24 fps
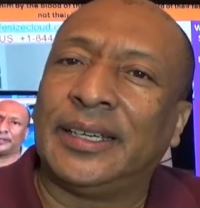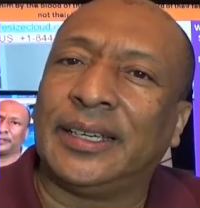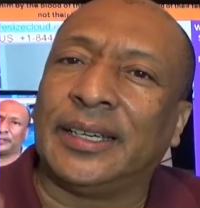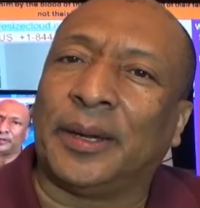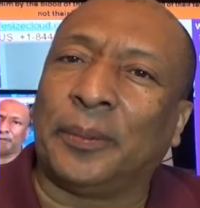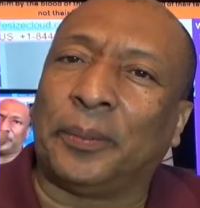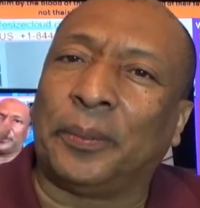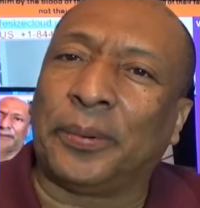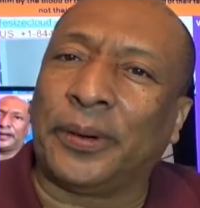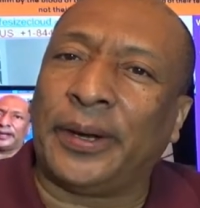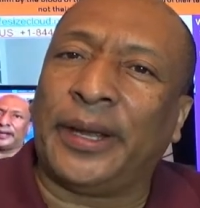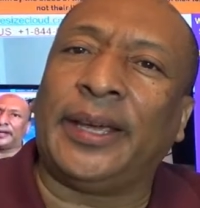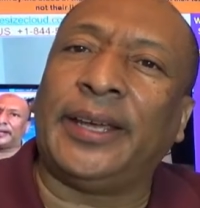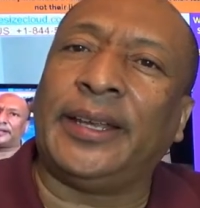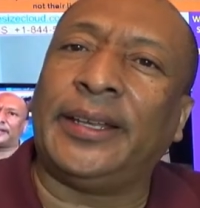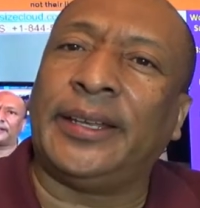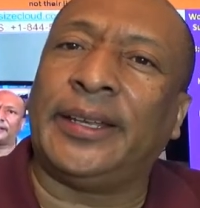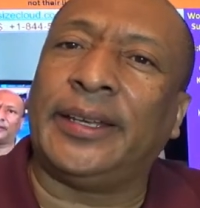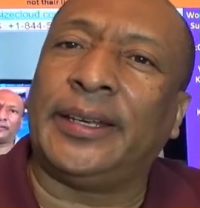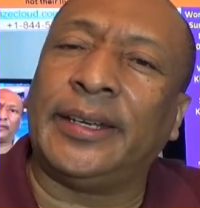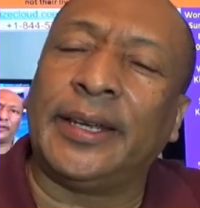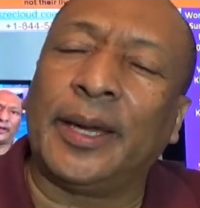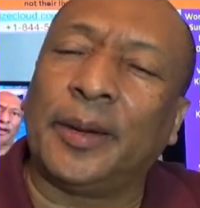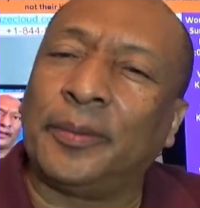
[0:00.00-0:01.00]
I pray
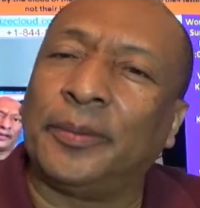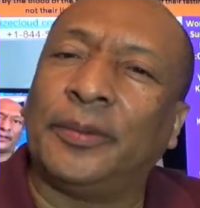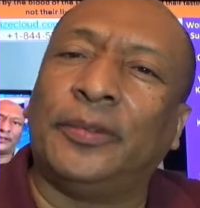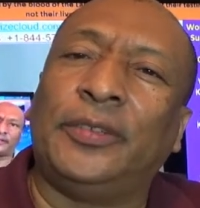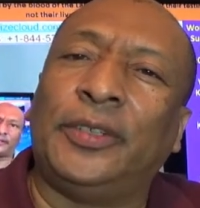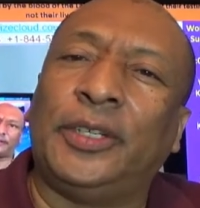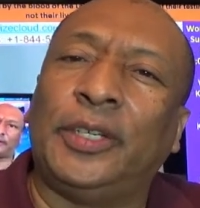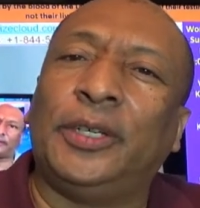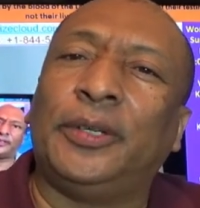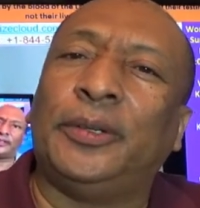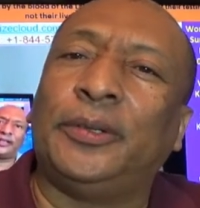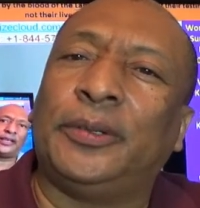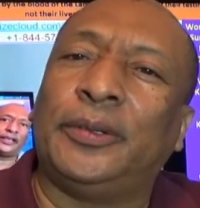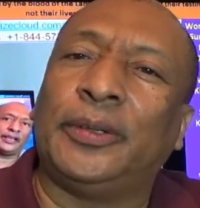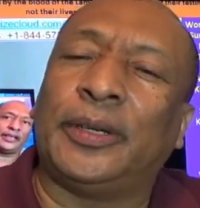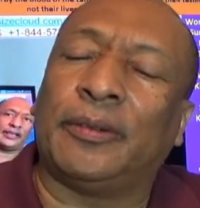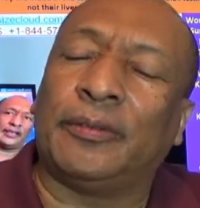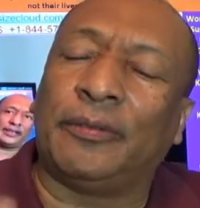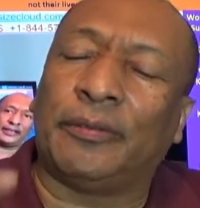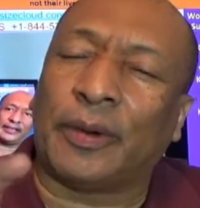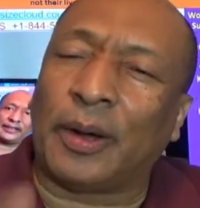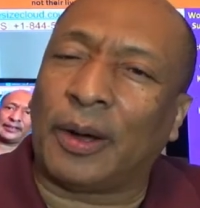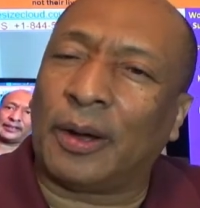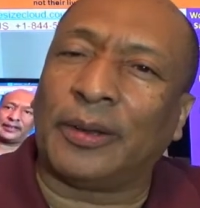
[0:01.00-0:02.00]
that none of you
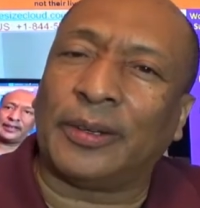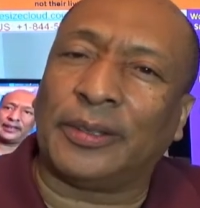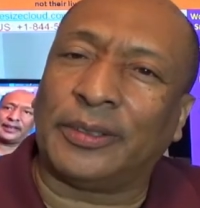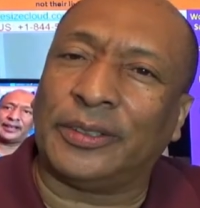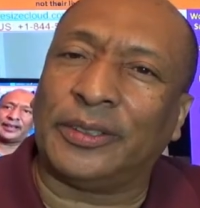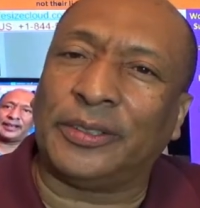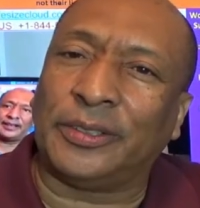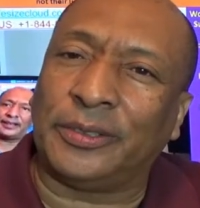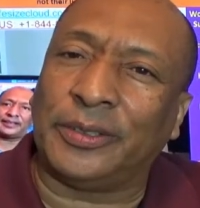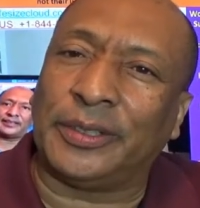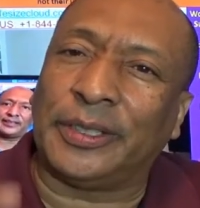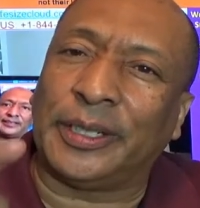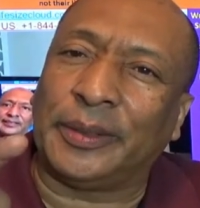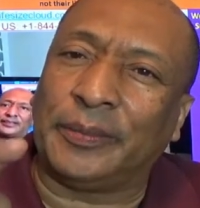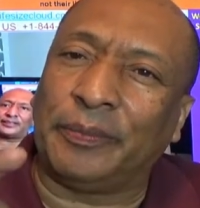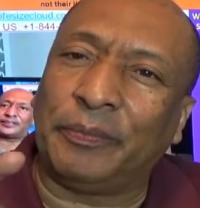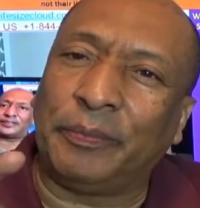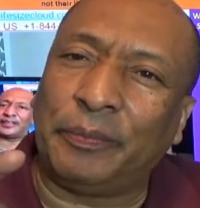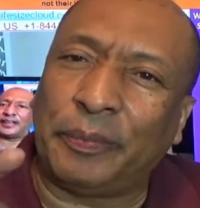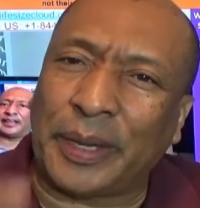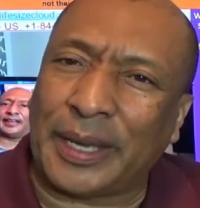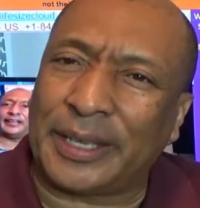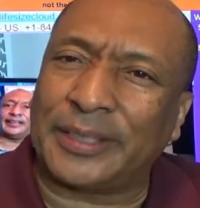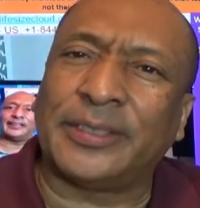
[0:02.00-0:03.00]
have fallen to the
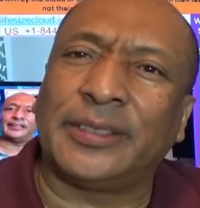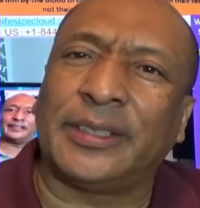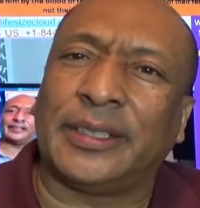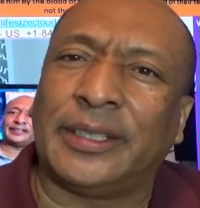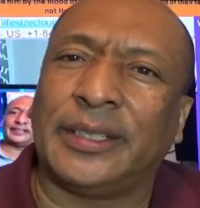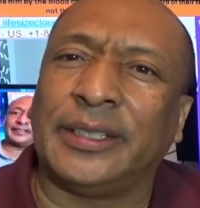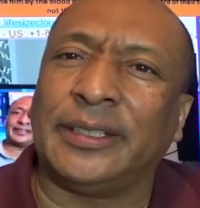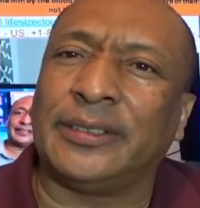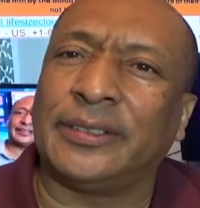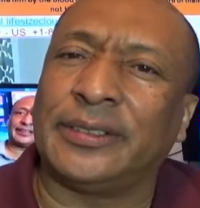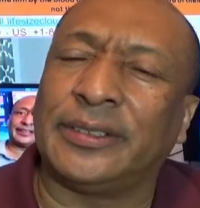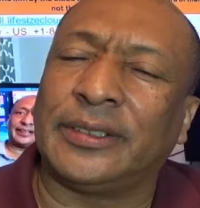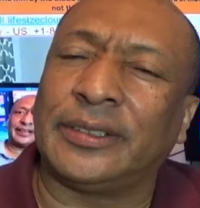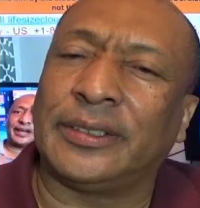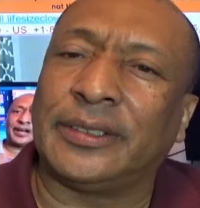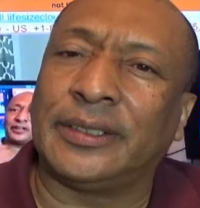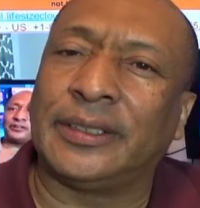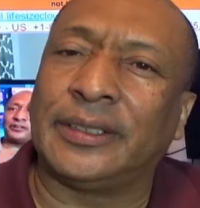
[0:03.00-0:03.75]
pestilence.